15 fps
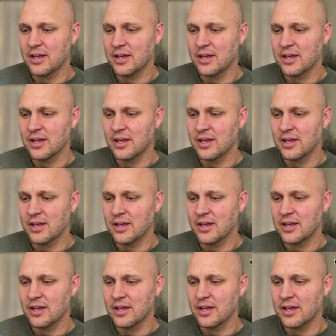So we're going to
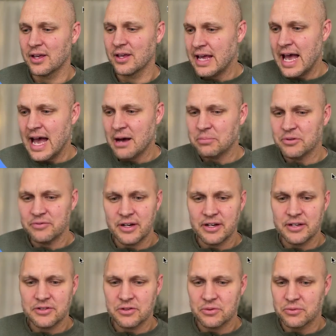start in
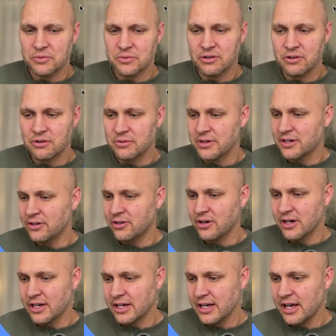Apify. So once you go in and
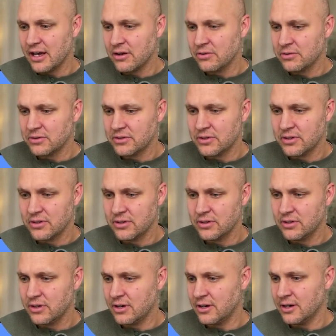create an account,
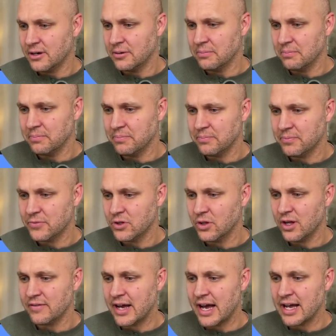you'll
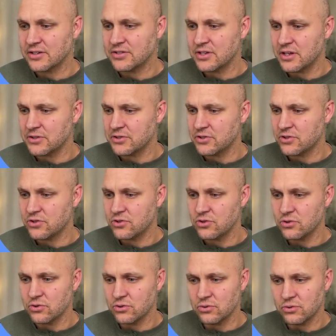have access
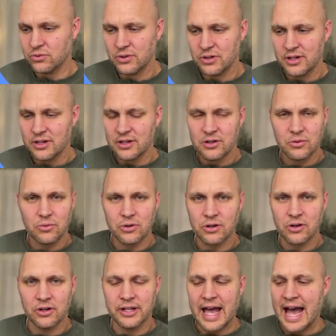to what are
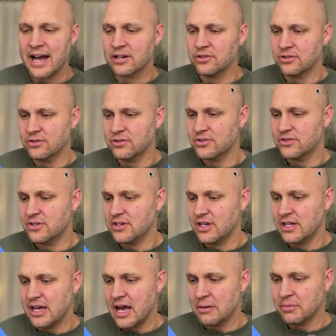called actors
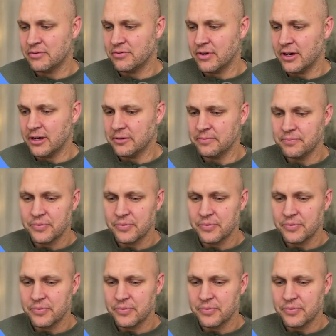in Apify.